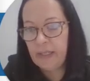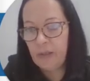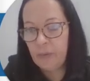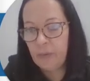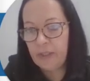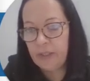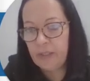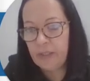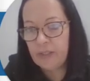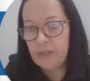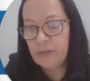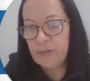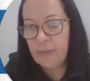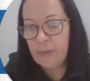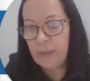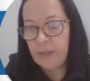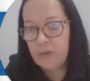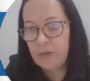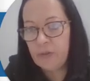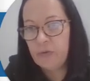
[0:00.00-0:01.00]
and I want
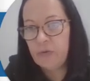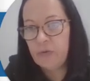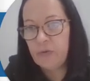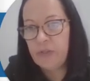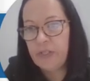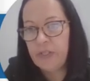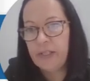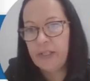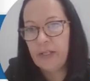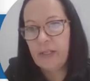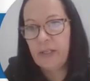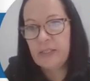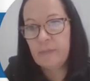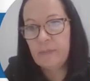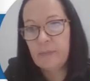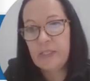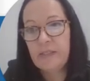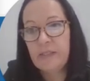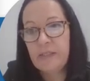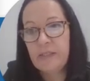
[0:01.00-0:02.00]
this one to
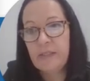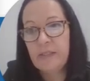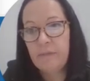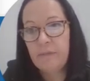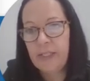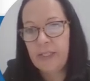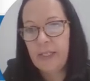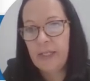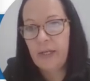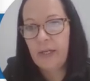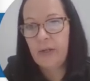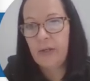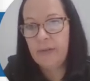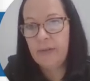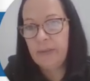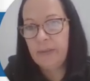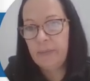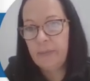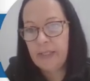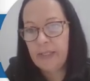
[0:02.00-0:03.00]
trigger
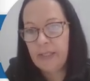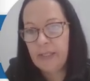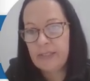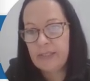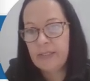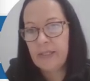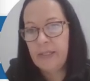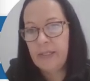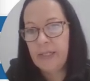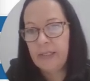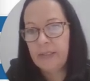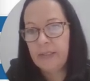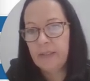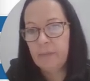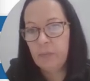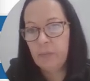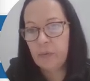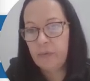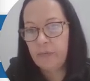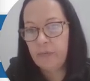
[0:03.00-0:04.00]
specifically only when I
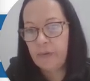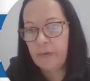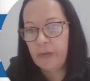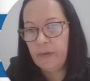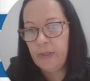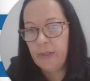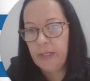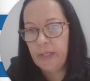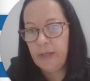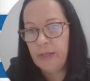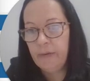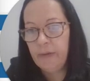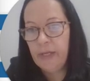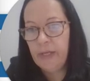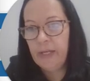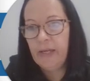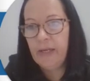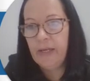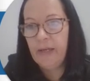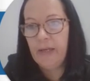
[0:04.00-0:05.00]
select the
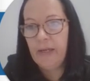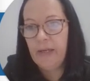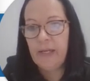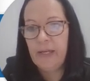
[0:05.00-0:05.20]
portfolio